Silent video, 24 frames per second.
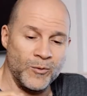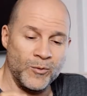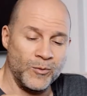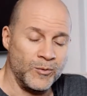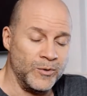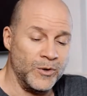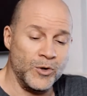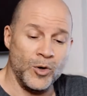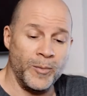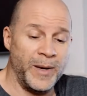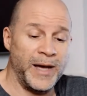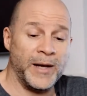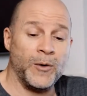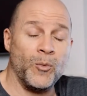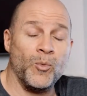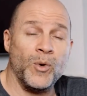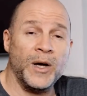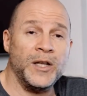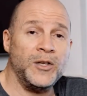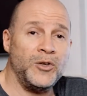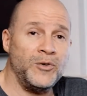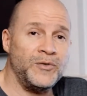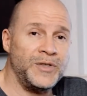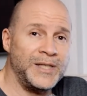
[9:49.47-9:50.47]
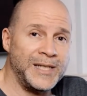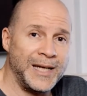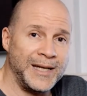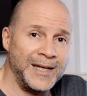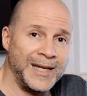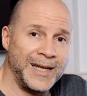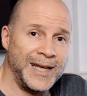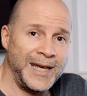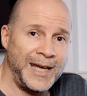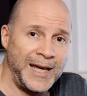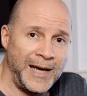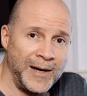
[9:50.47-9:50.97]
No matter what you set the
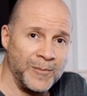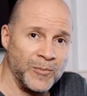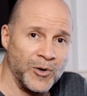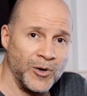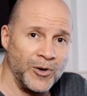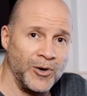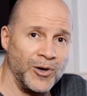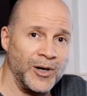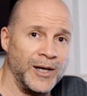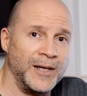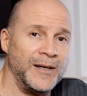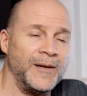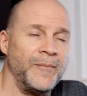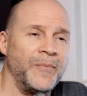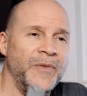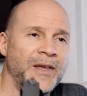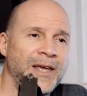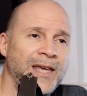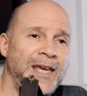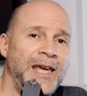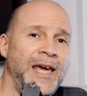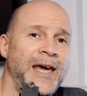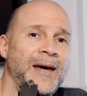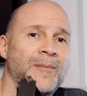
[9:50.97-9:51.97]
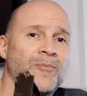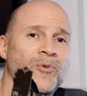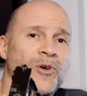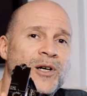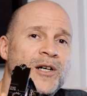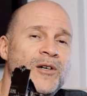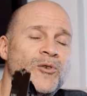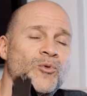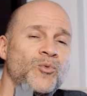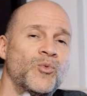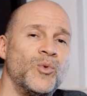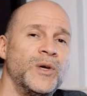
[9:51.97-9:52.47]
camera on, the
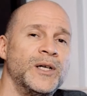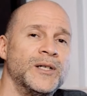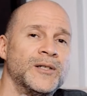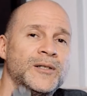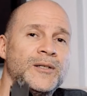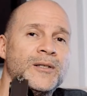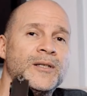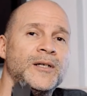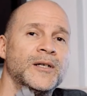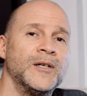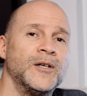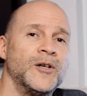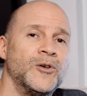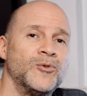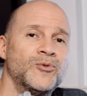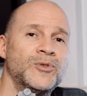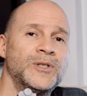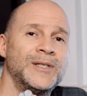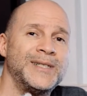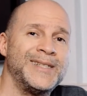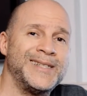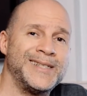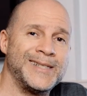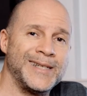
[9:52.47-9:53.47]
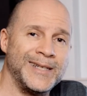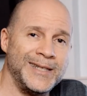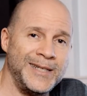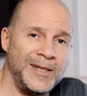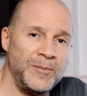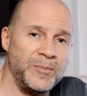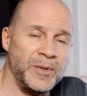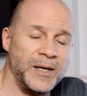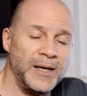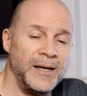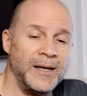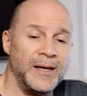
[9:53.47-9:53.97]
camera will go to
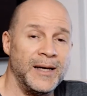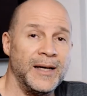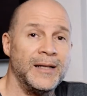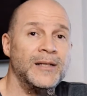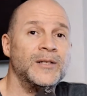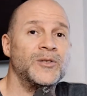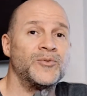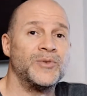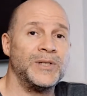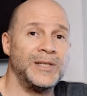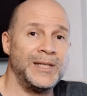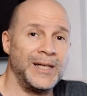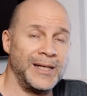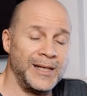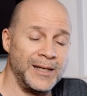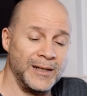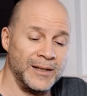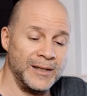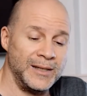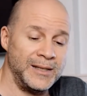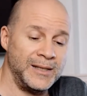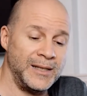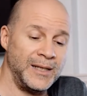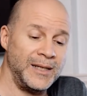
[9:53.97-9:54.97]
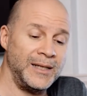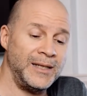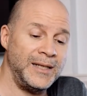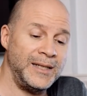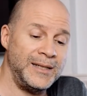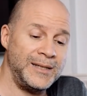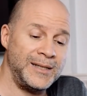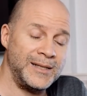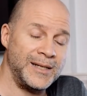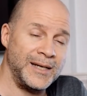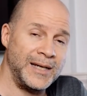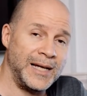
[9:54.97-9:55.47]
sleep. and it's ridiculous. It
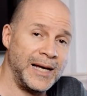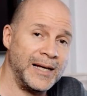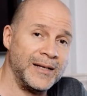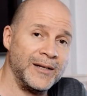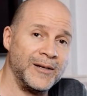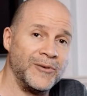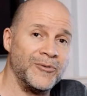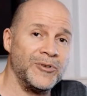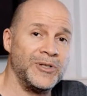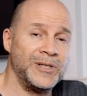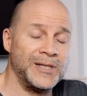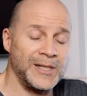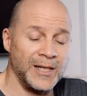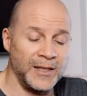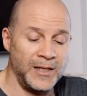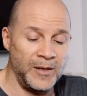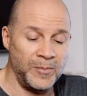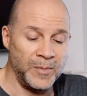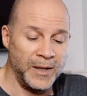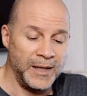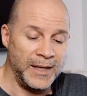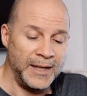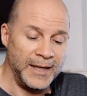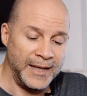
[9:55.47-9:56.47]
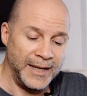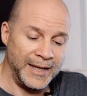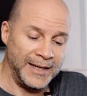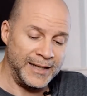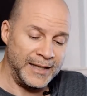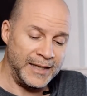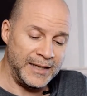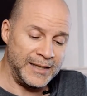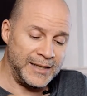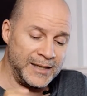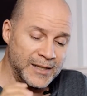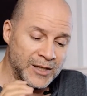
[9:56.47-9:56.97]
needs to not go to sleep. It
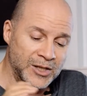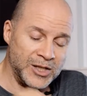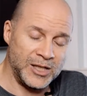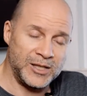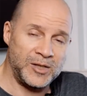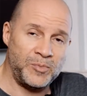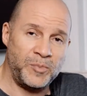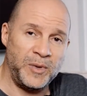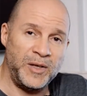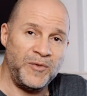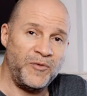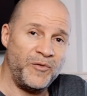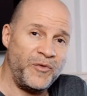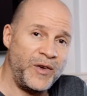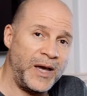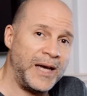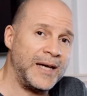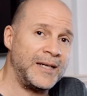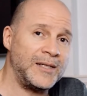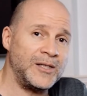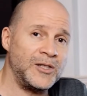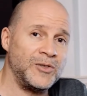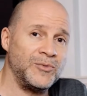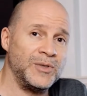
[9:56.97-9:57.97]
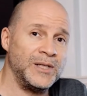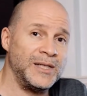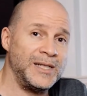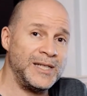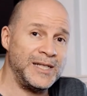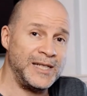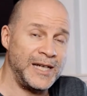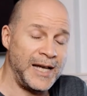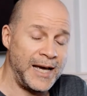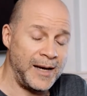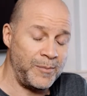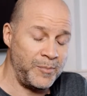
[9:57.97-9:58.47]
needs to just be faster and
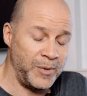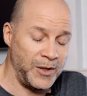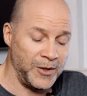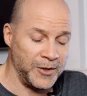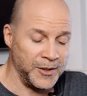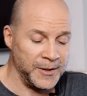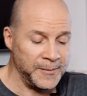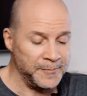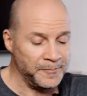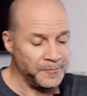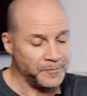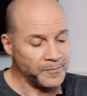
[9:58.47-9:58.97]
snappier.